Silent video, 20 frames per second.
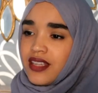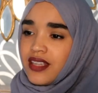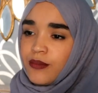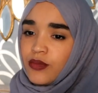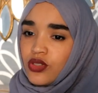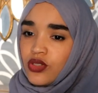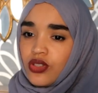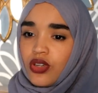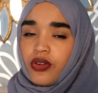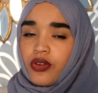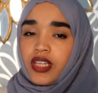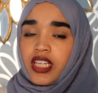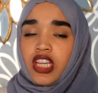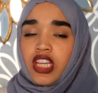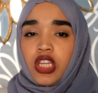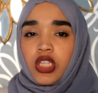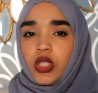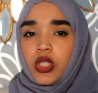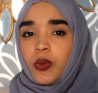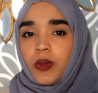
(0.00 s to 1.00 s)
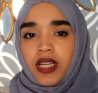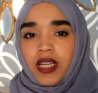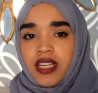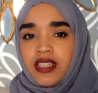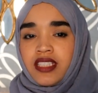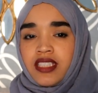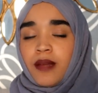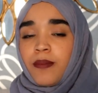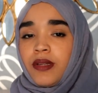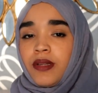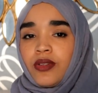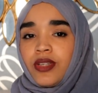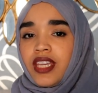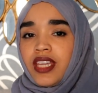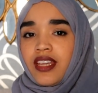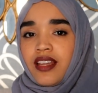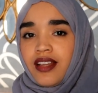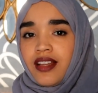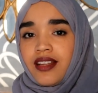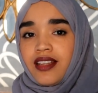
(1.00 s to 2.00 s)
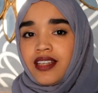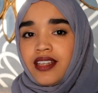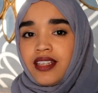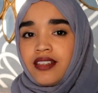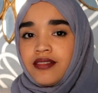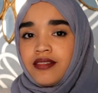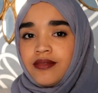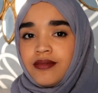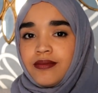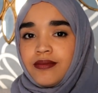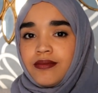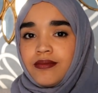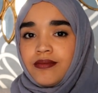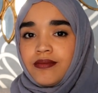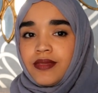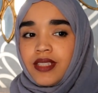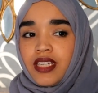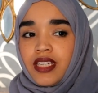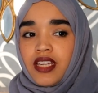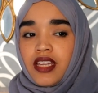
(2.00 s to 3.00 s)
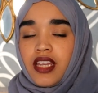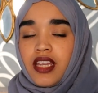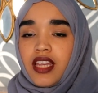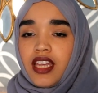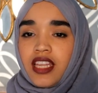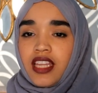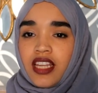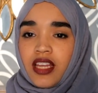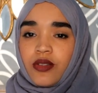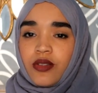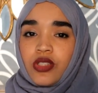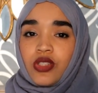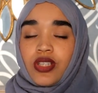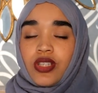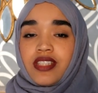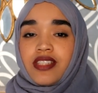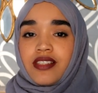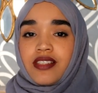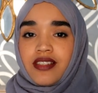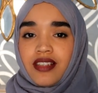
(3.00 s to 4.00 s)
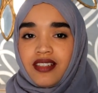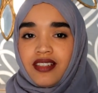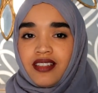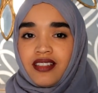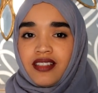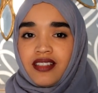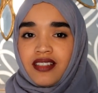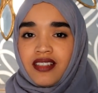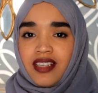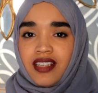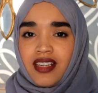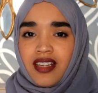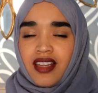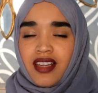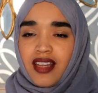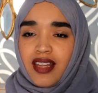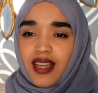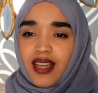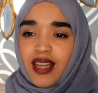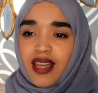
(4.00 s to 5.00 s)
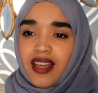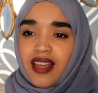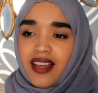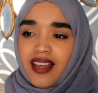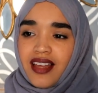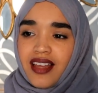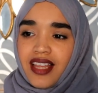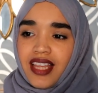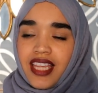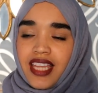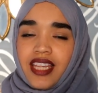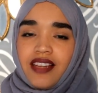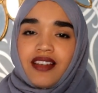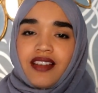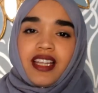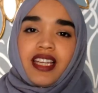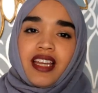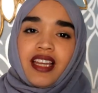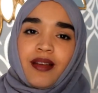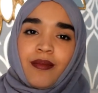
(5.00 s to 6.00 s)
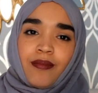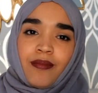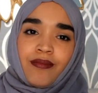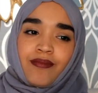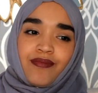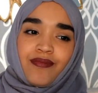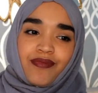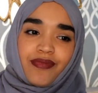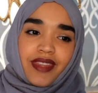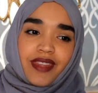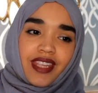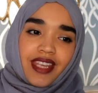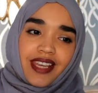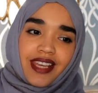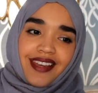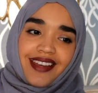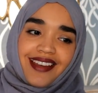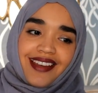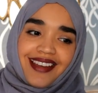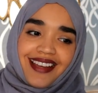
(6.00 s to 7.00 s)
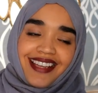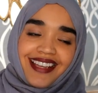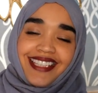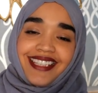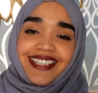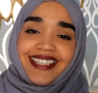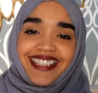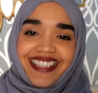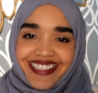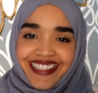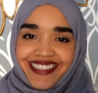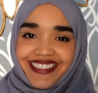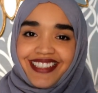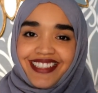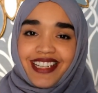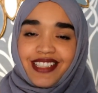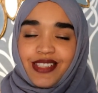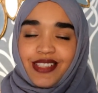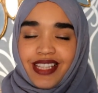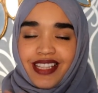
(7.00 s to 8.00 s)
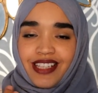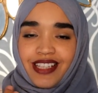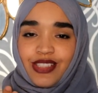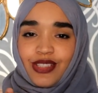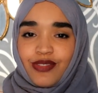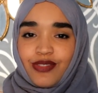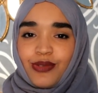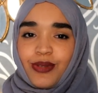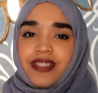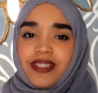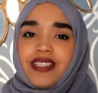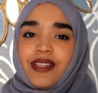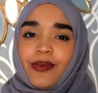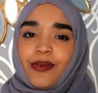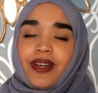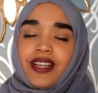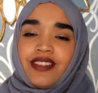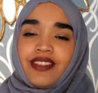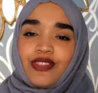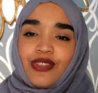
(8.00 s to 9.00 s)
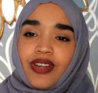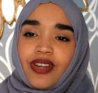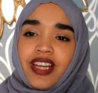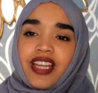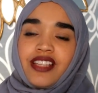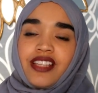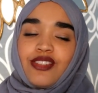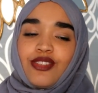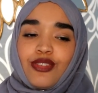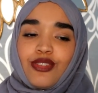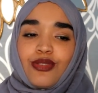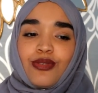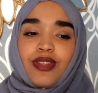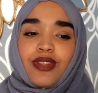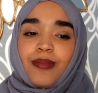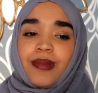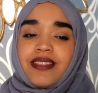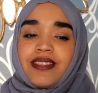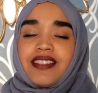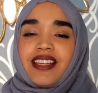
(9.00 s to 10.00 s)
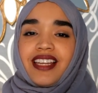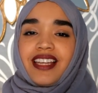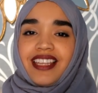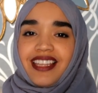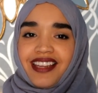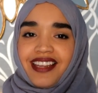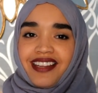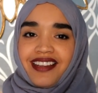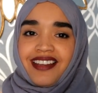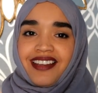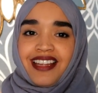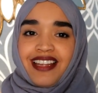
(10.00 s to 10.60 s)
I'm sorry, you will end up looking ugly." And I was just stunned. Here I am, a young girl at the age of 21, trying to do the best I can.